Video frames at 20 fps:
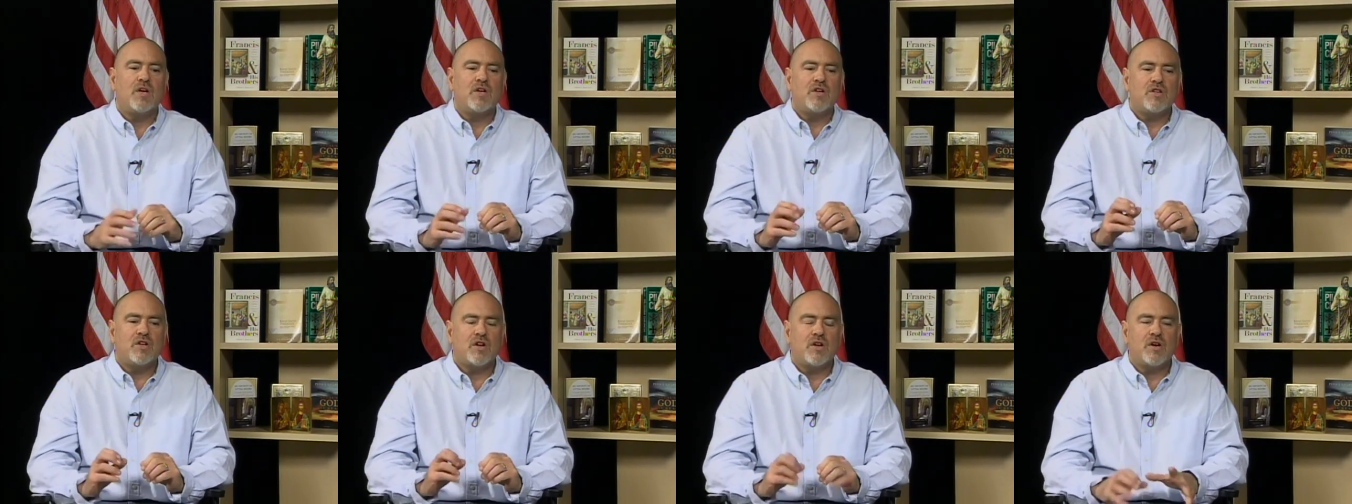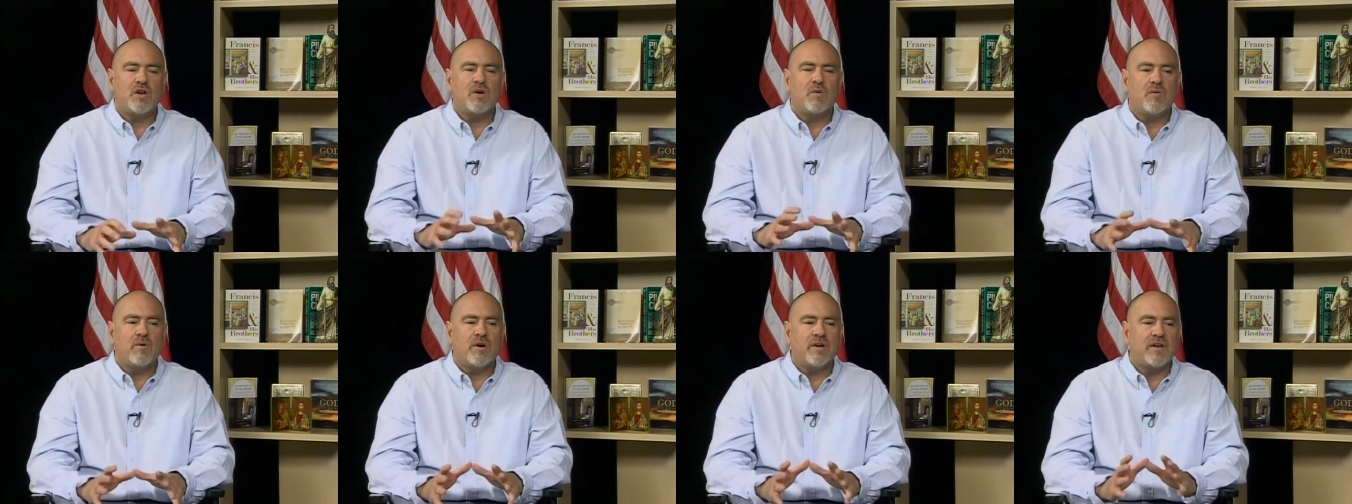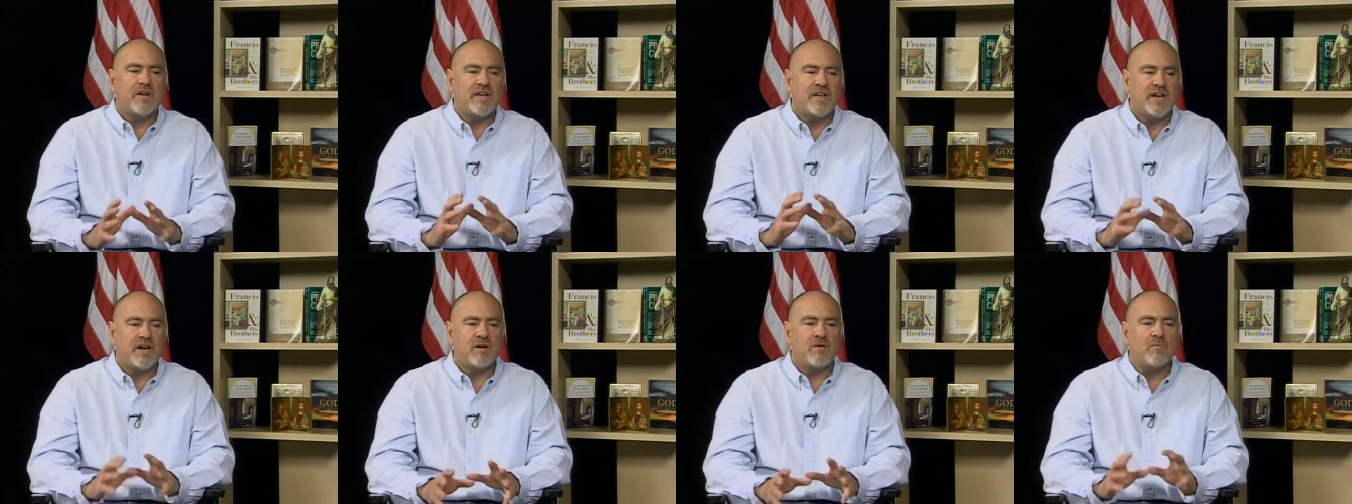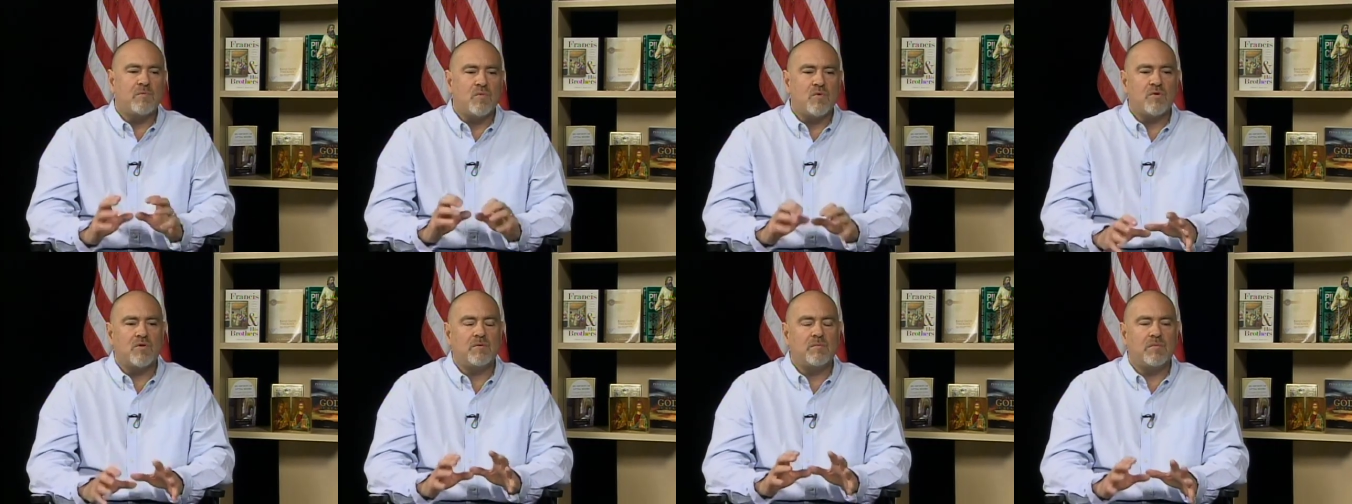you're going to want to hear
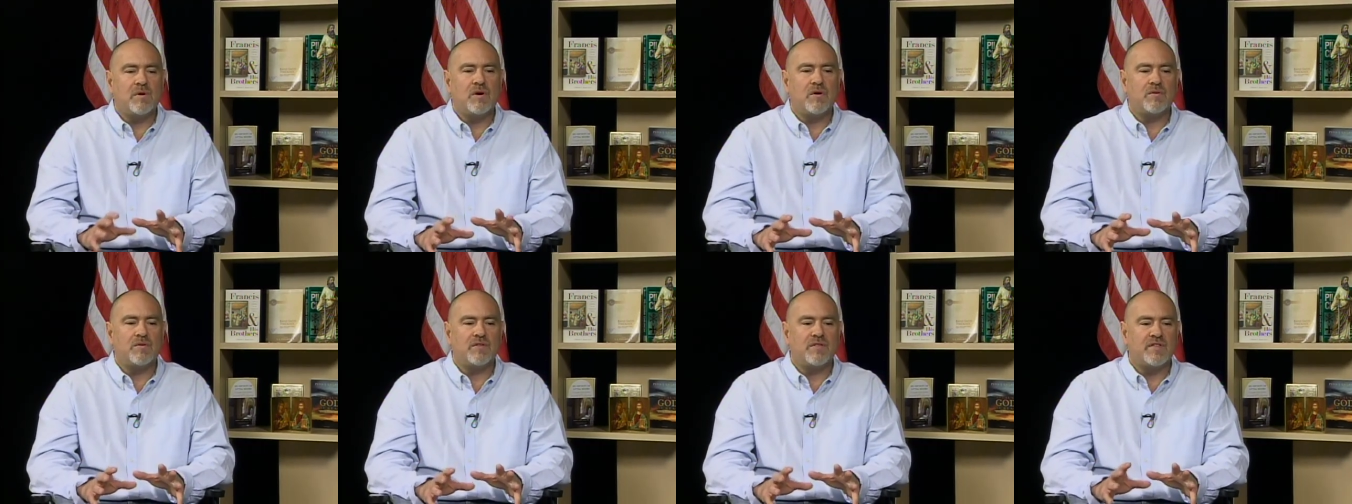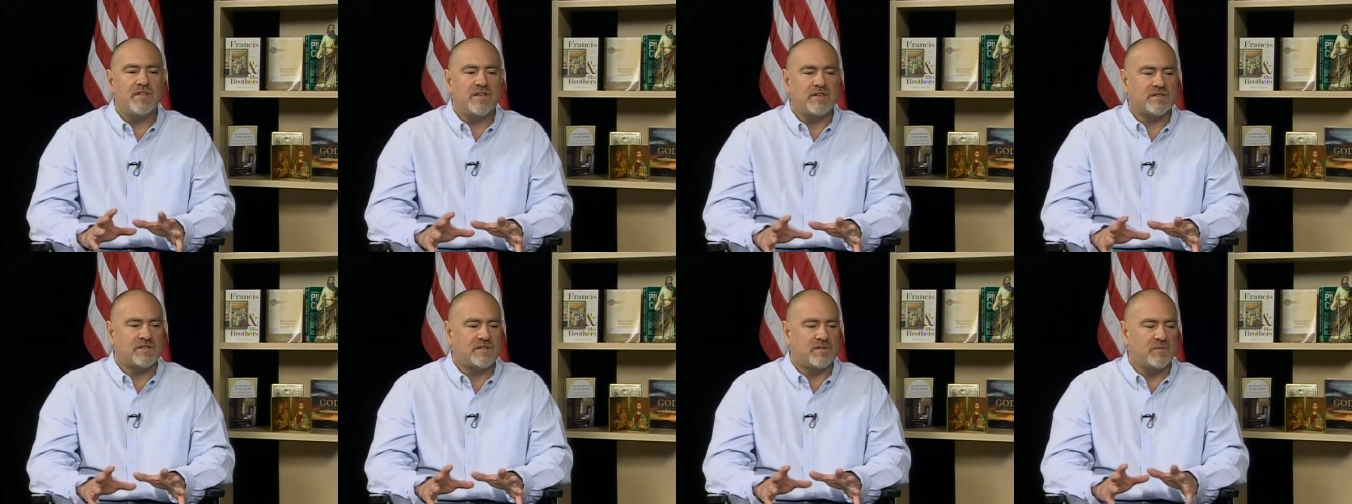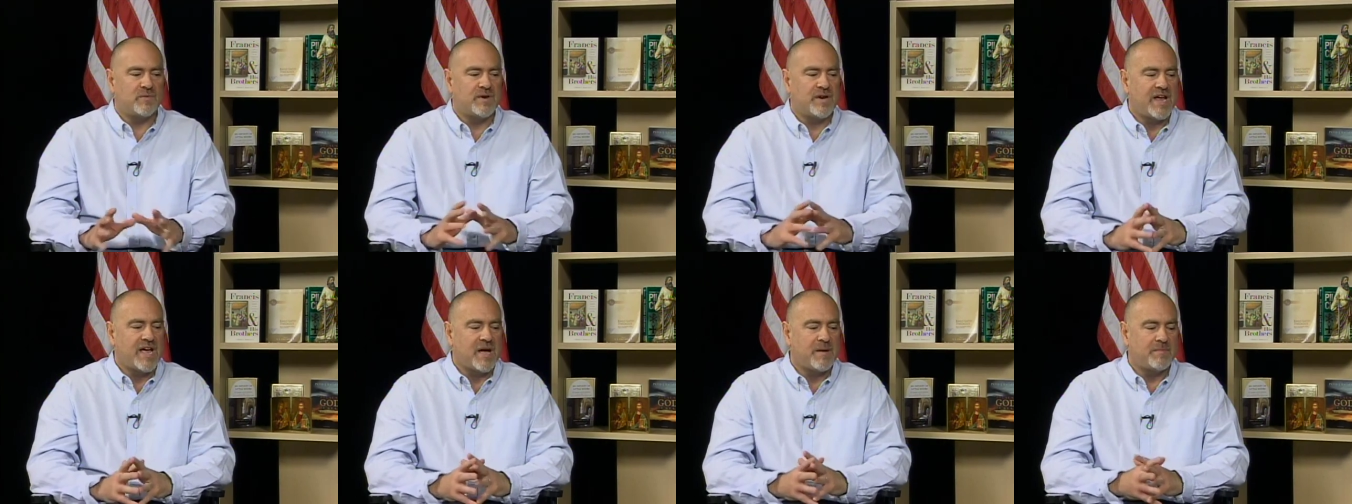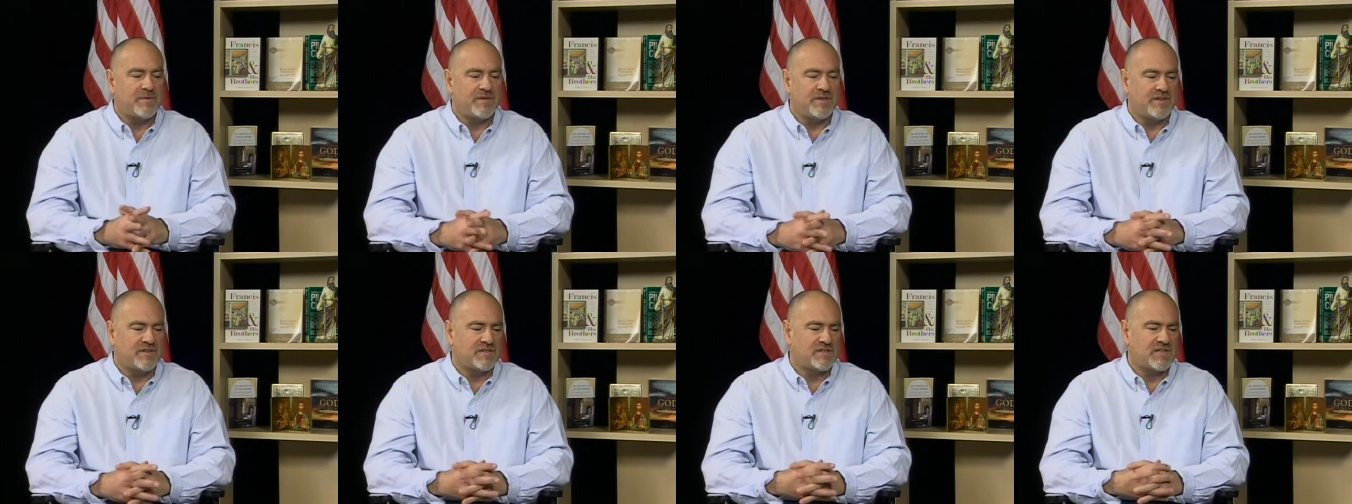more about this and what happened
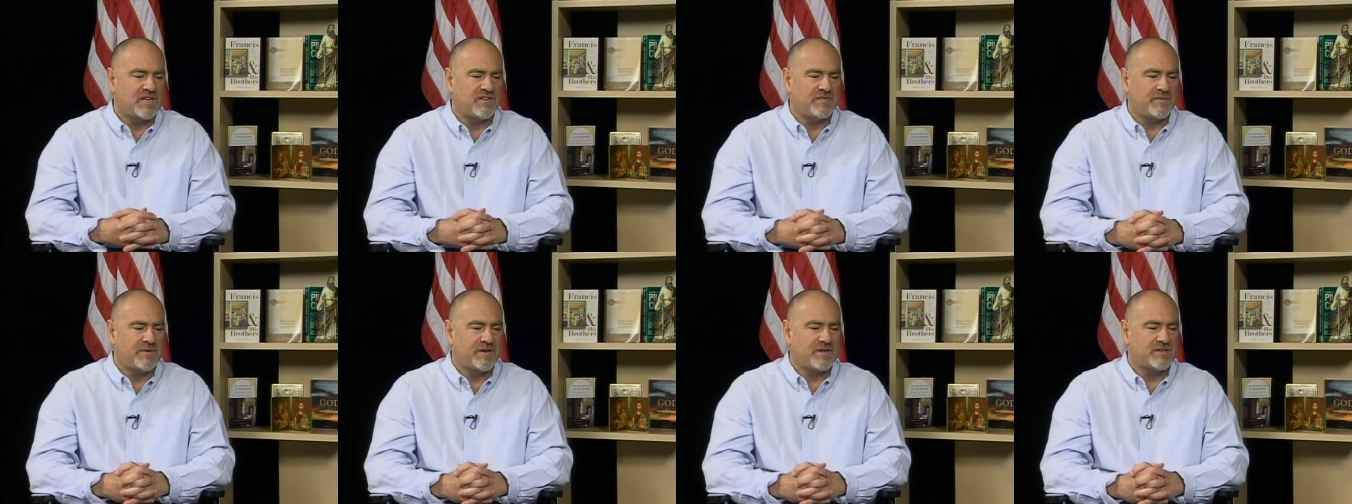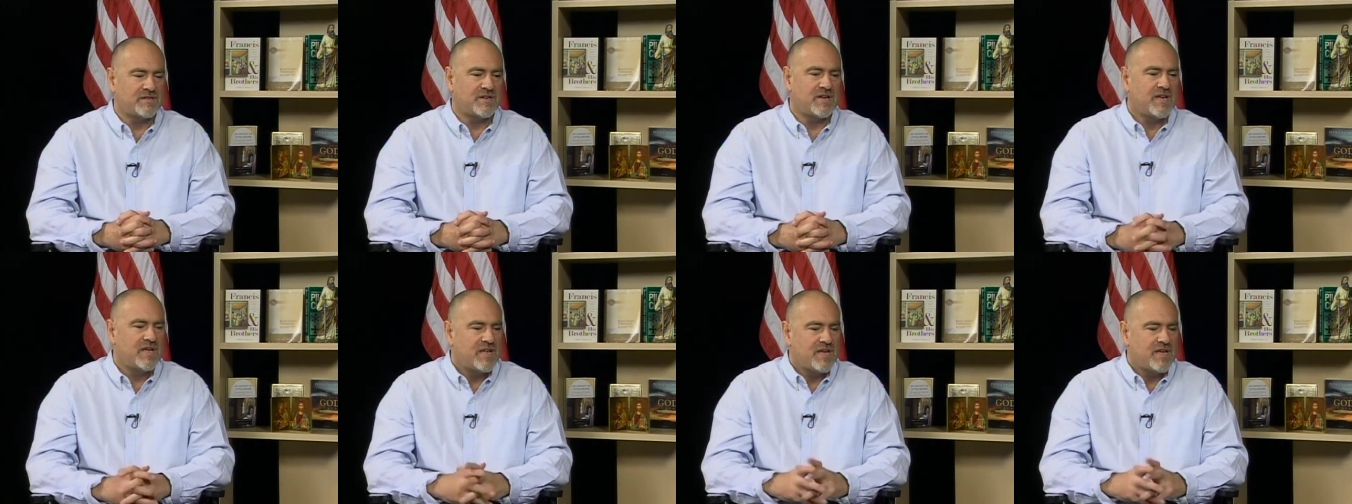in his life because